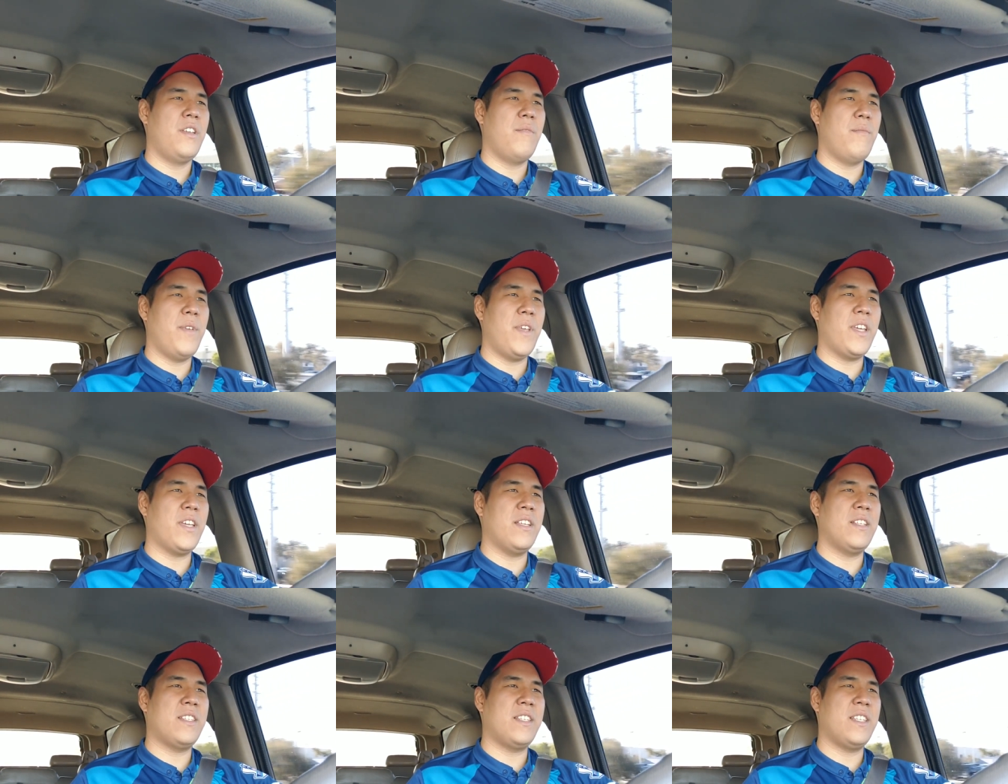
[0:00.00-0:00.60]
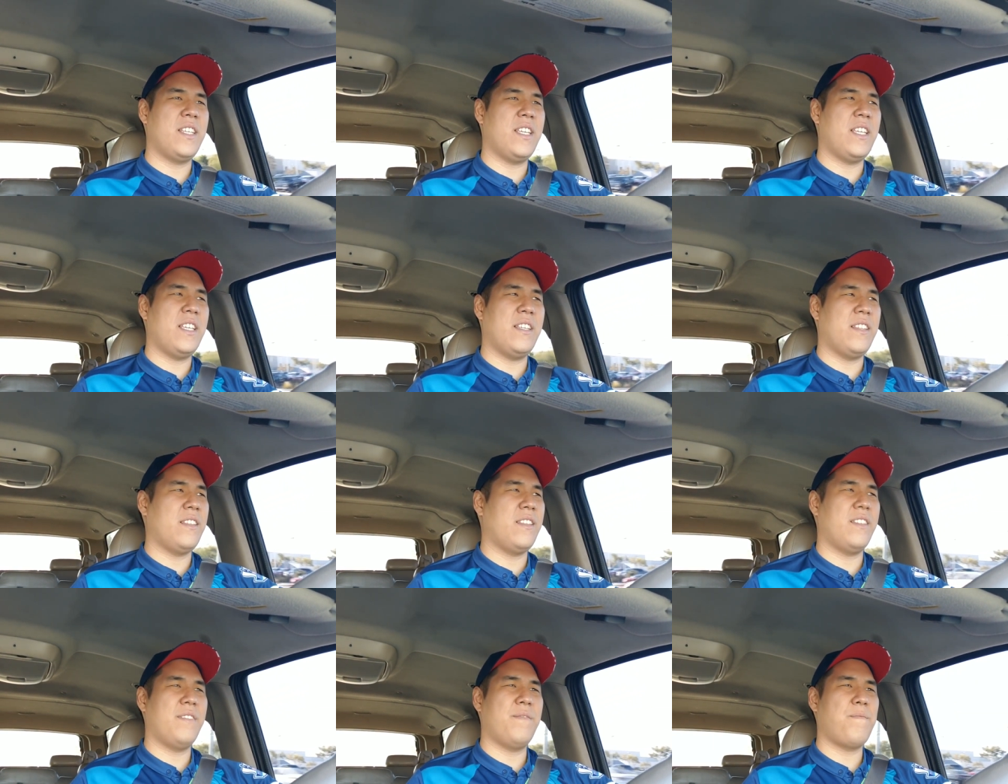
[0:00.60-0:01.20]
because
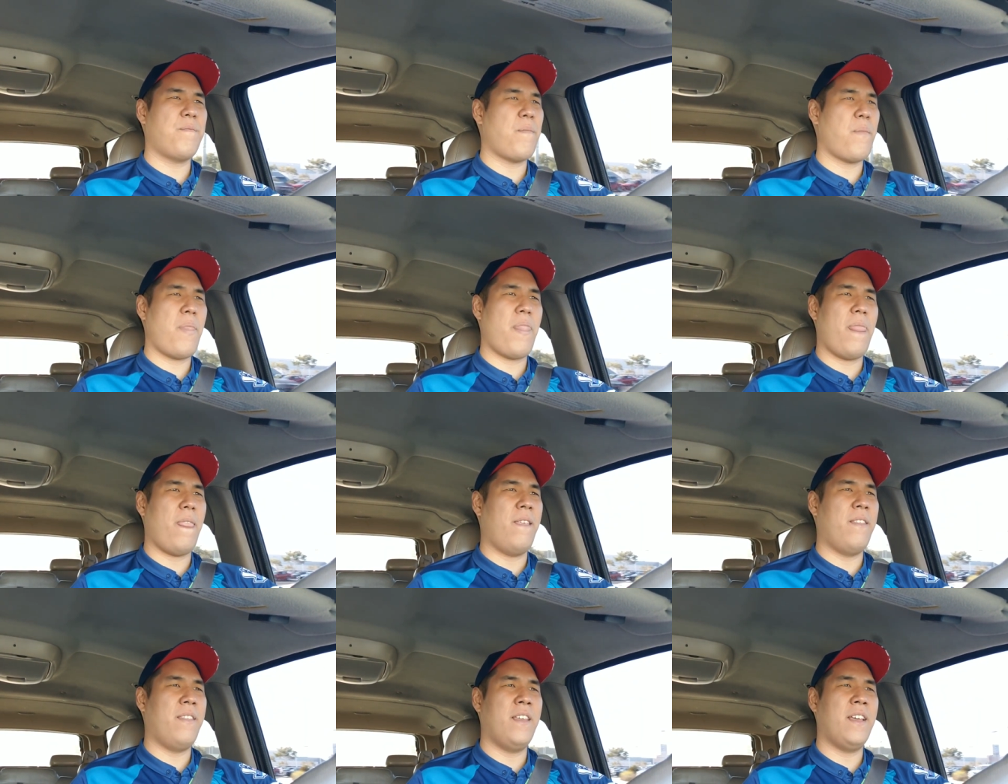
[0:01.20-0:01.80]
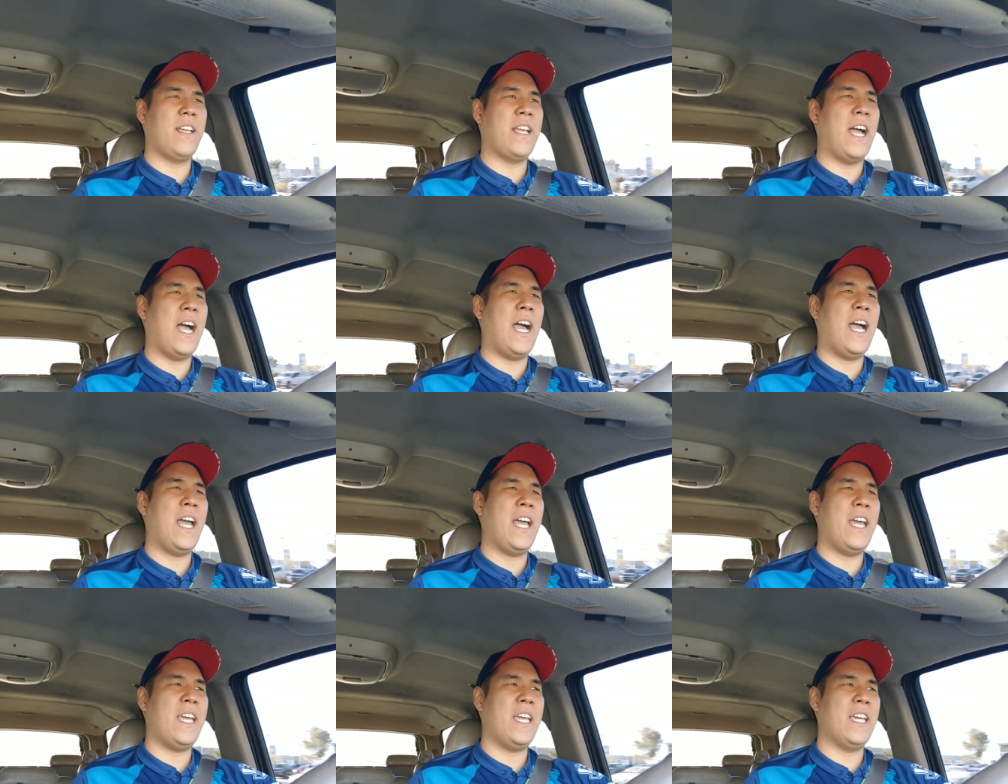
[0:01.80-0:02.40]
the
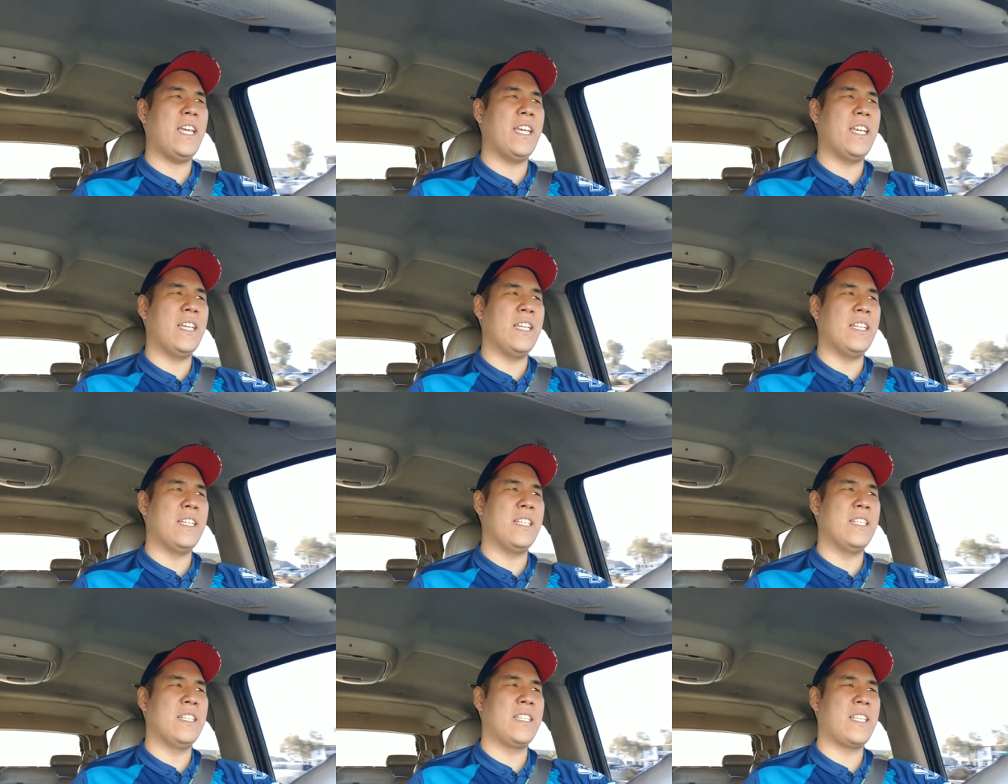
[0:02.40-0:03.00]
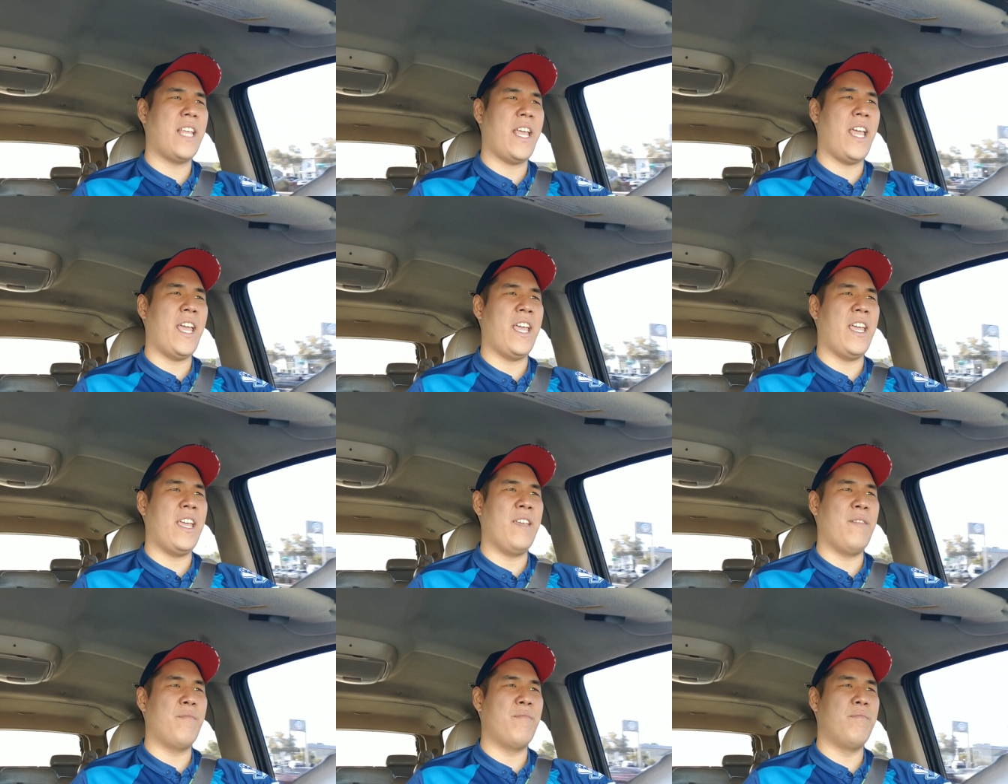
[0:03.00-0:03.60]
guy is
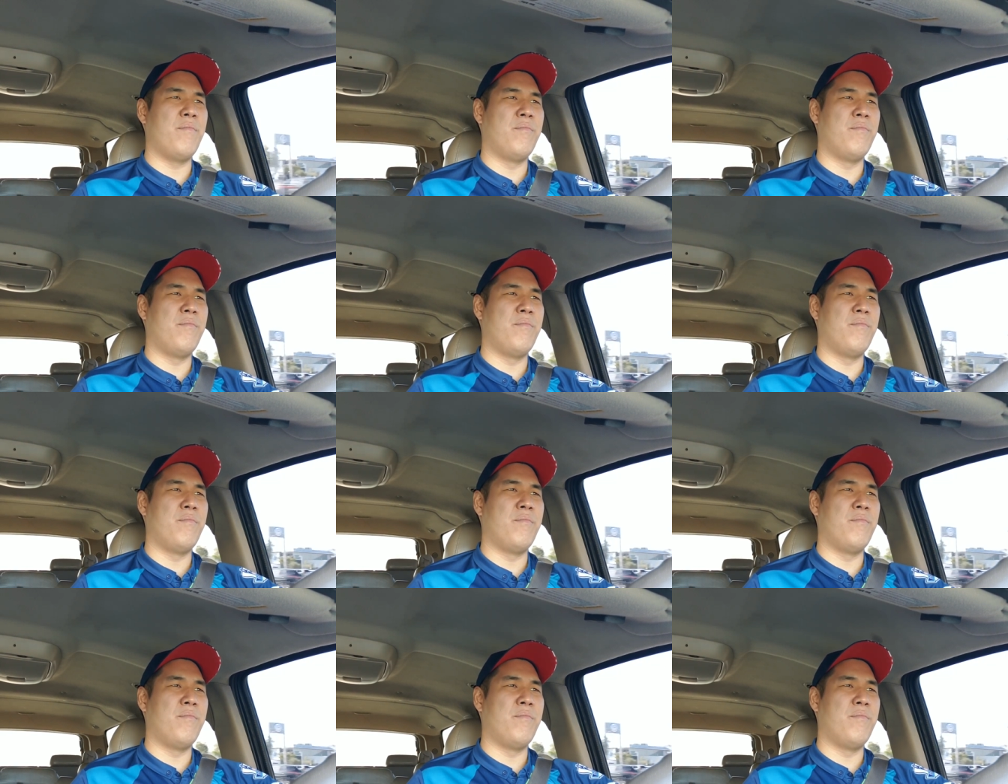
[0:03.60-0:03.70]
a